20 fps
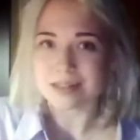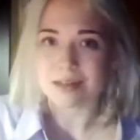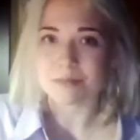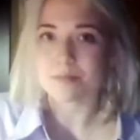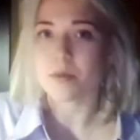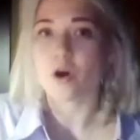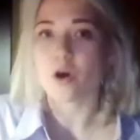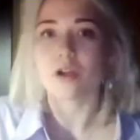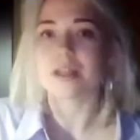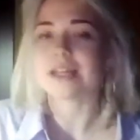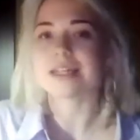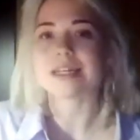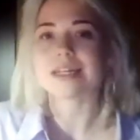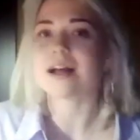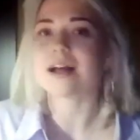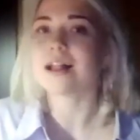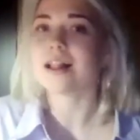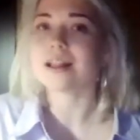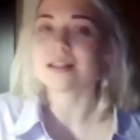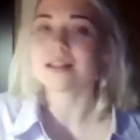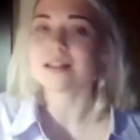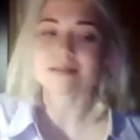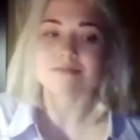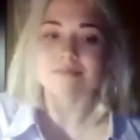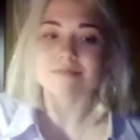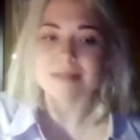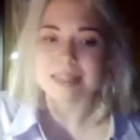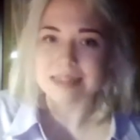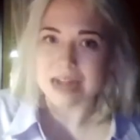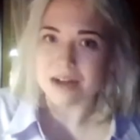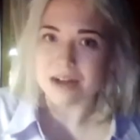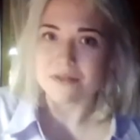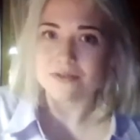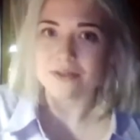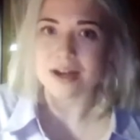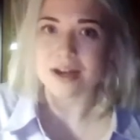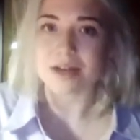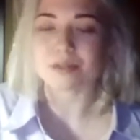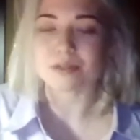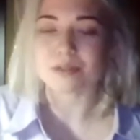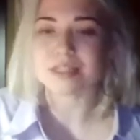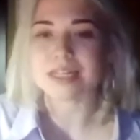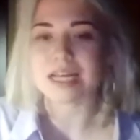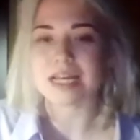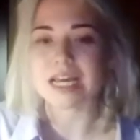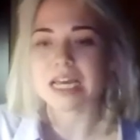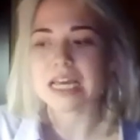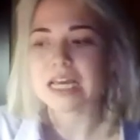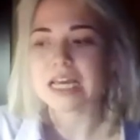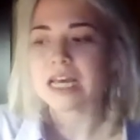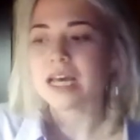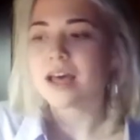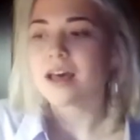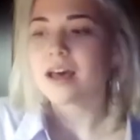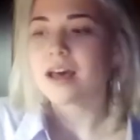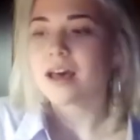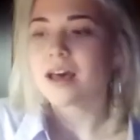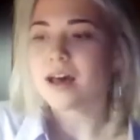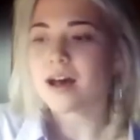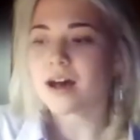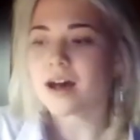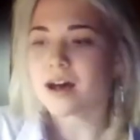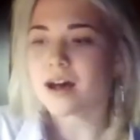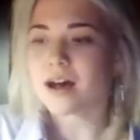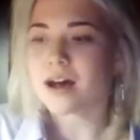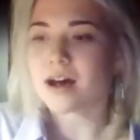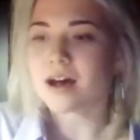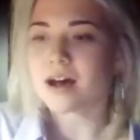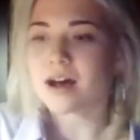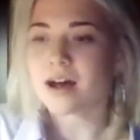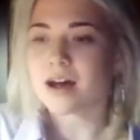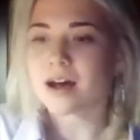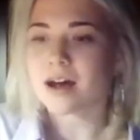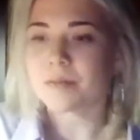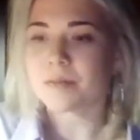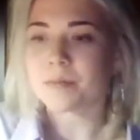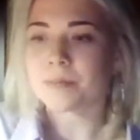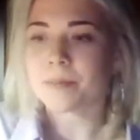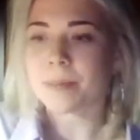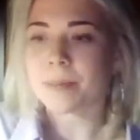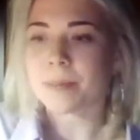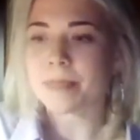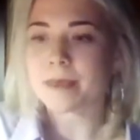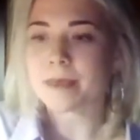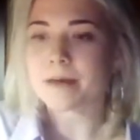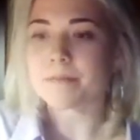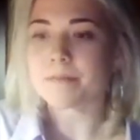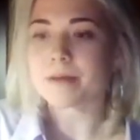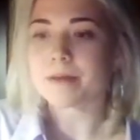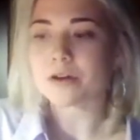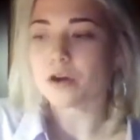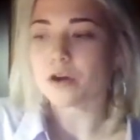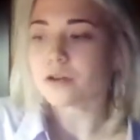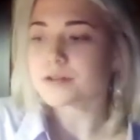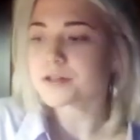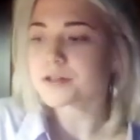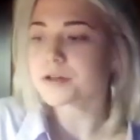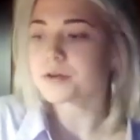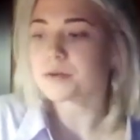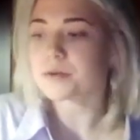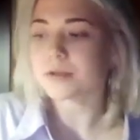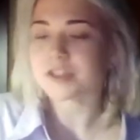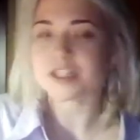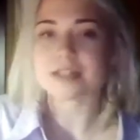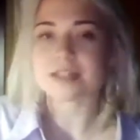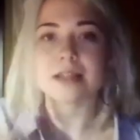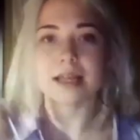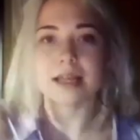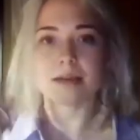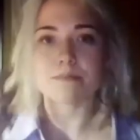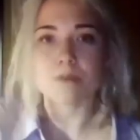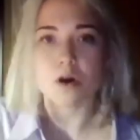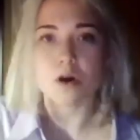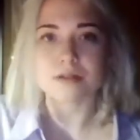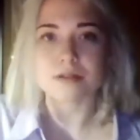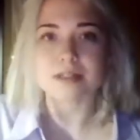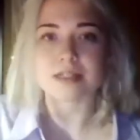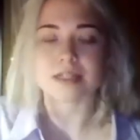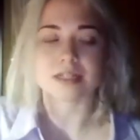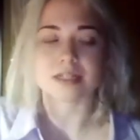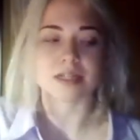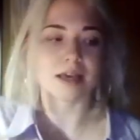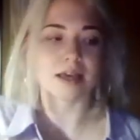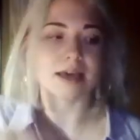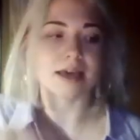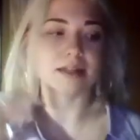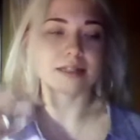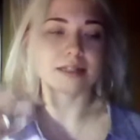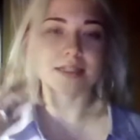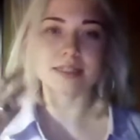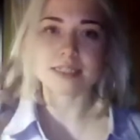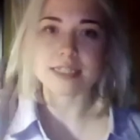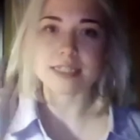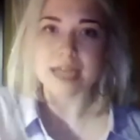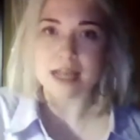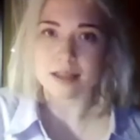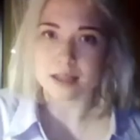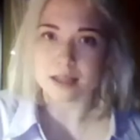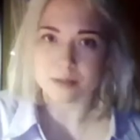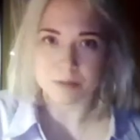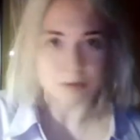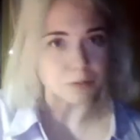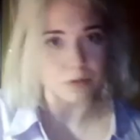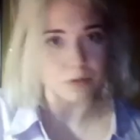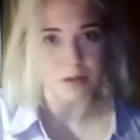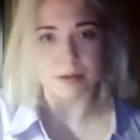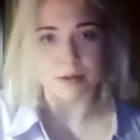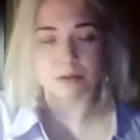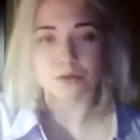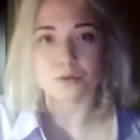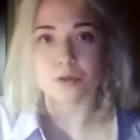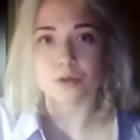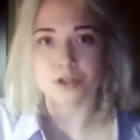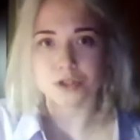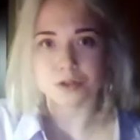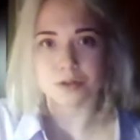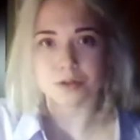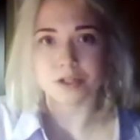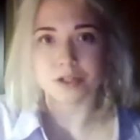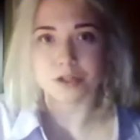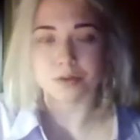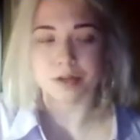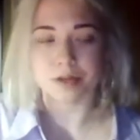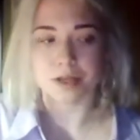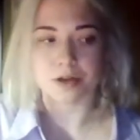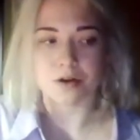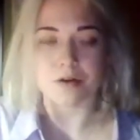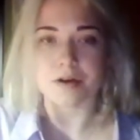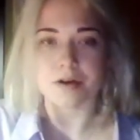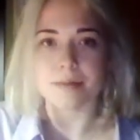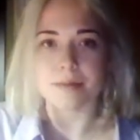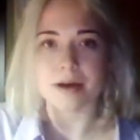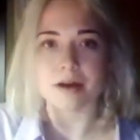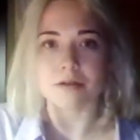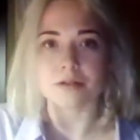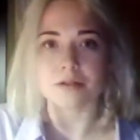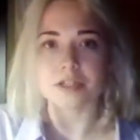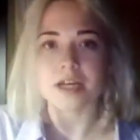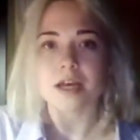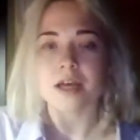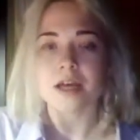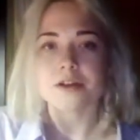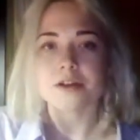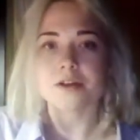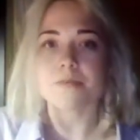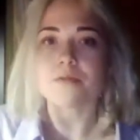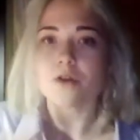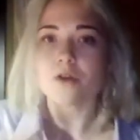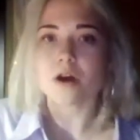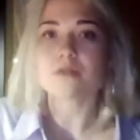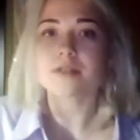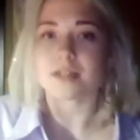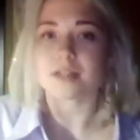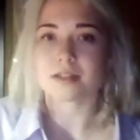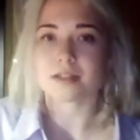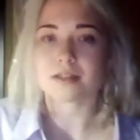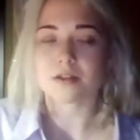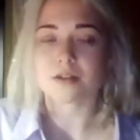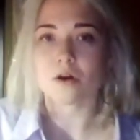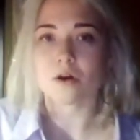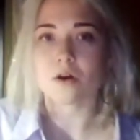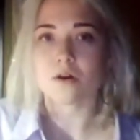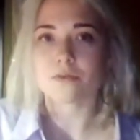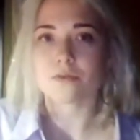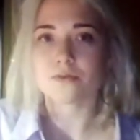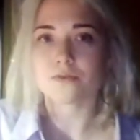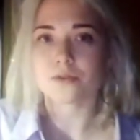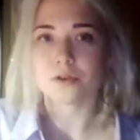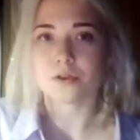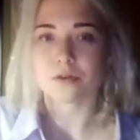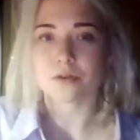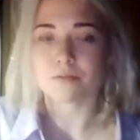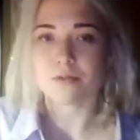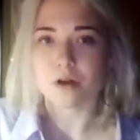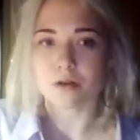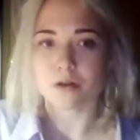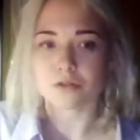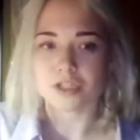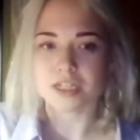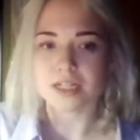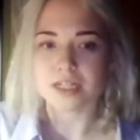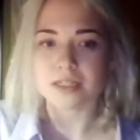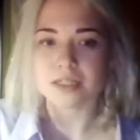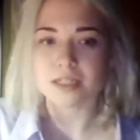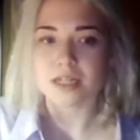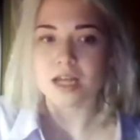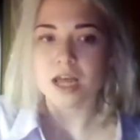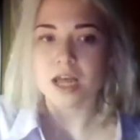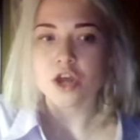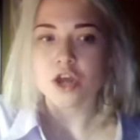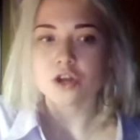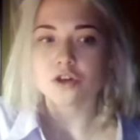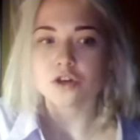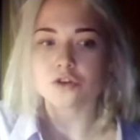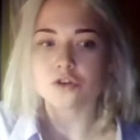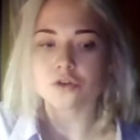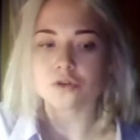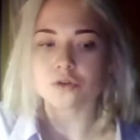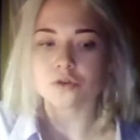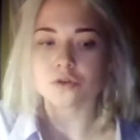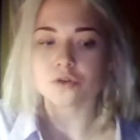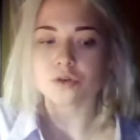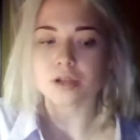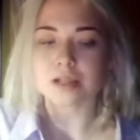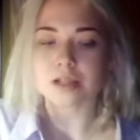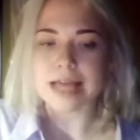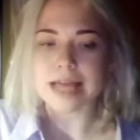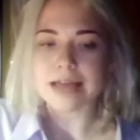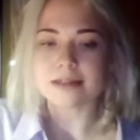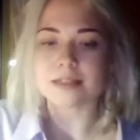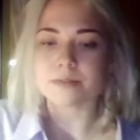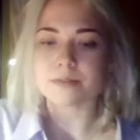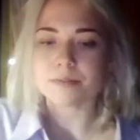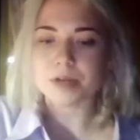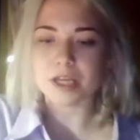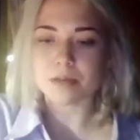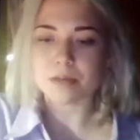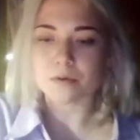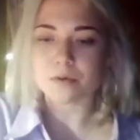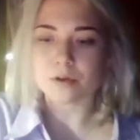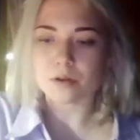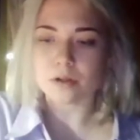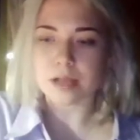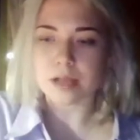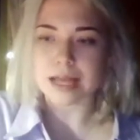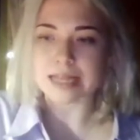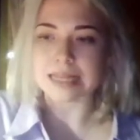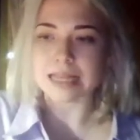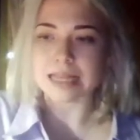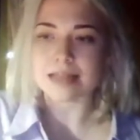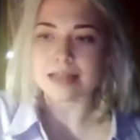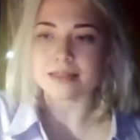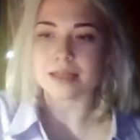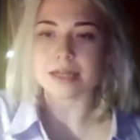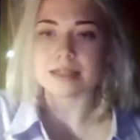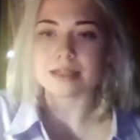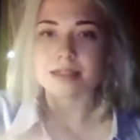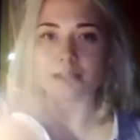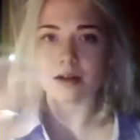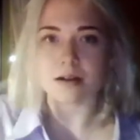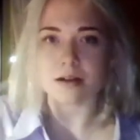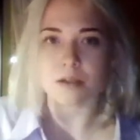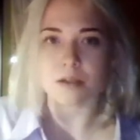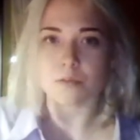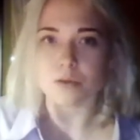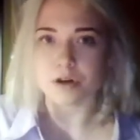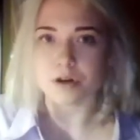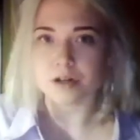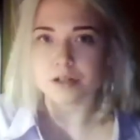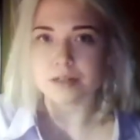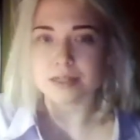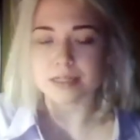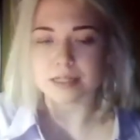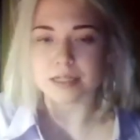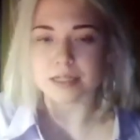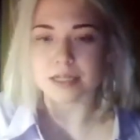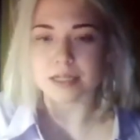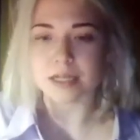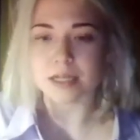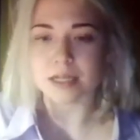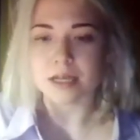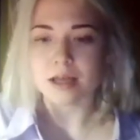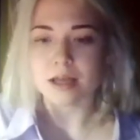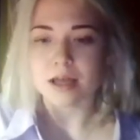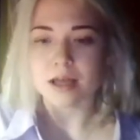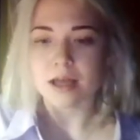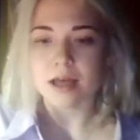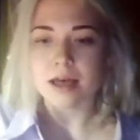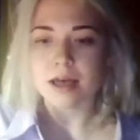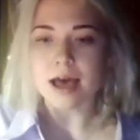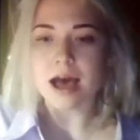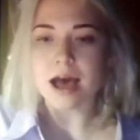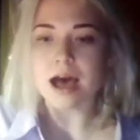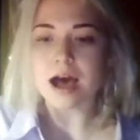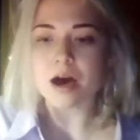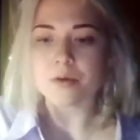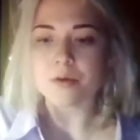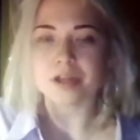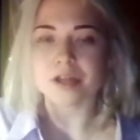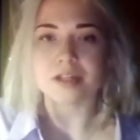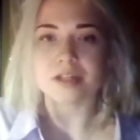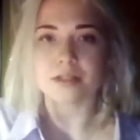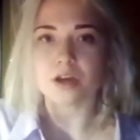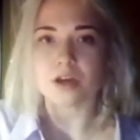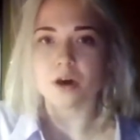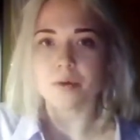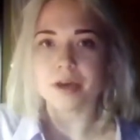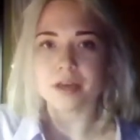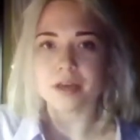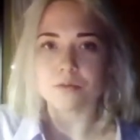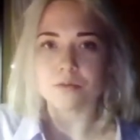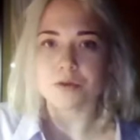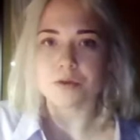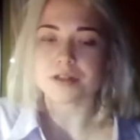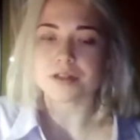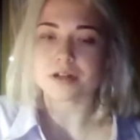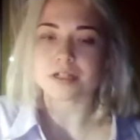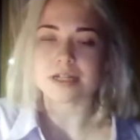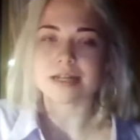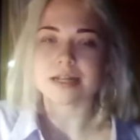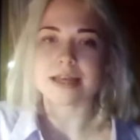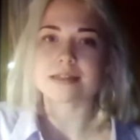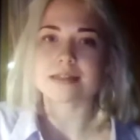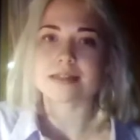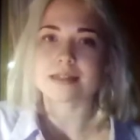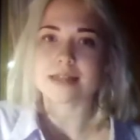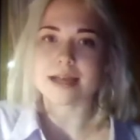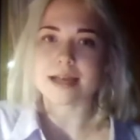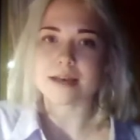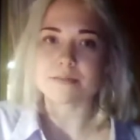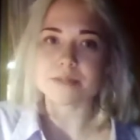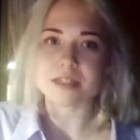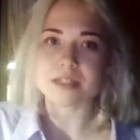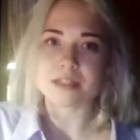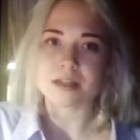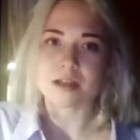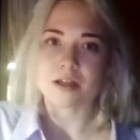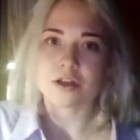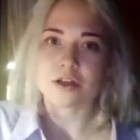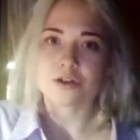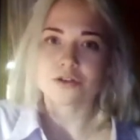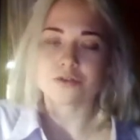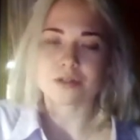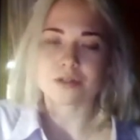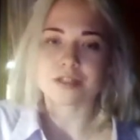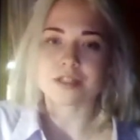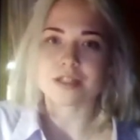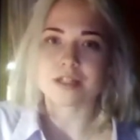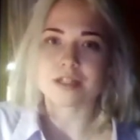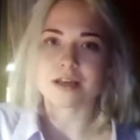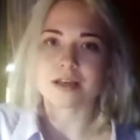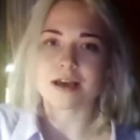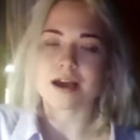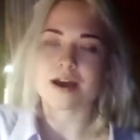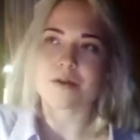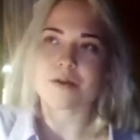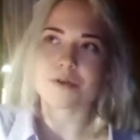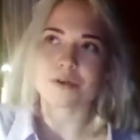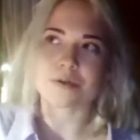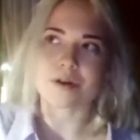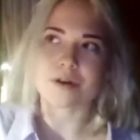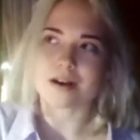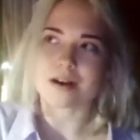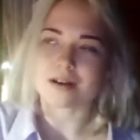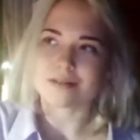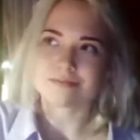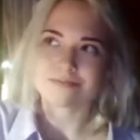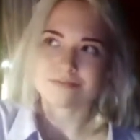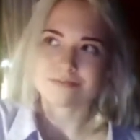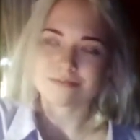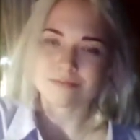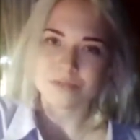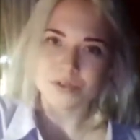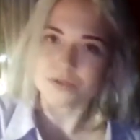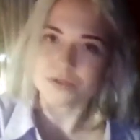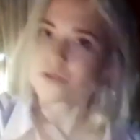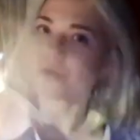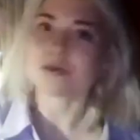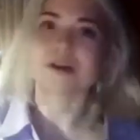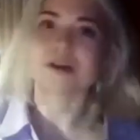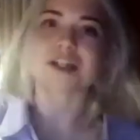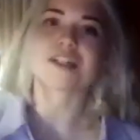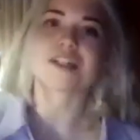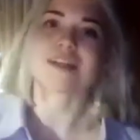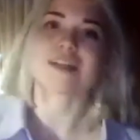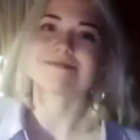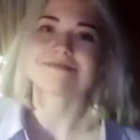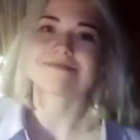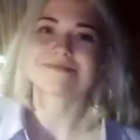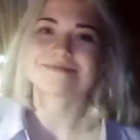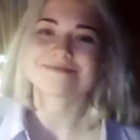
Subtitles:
political stuff, I would say, but also just like posting and telling people about what you are doing, or about the process of your project, to let the people and let the external world see how it is going, what are the next steps, to see how you are flourishing.